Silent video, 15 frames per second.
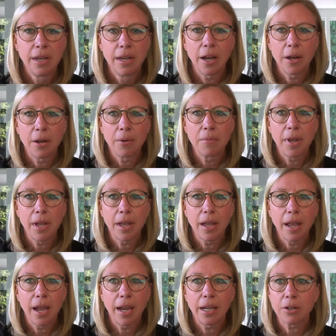
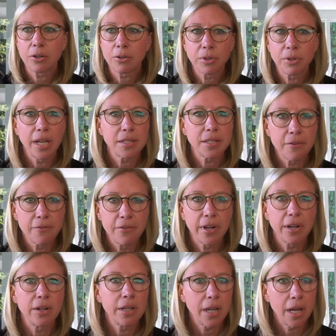And it creates a
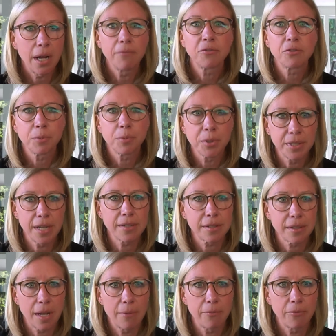very comfortable
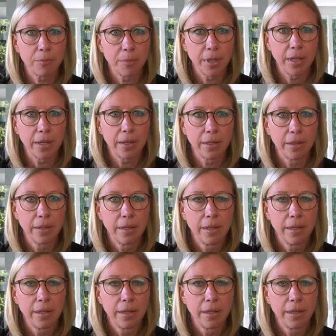desktop for me.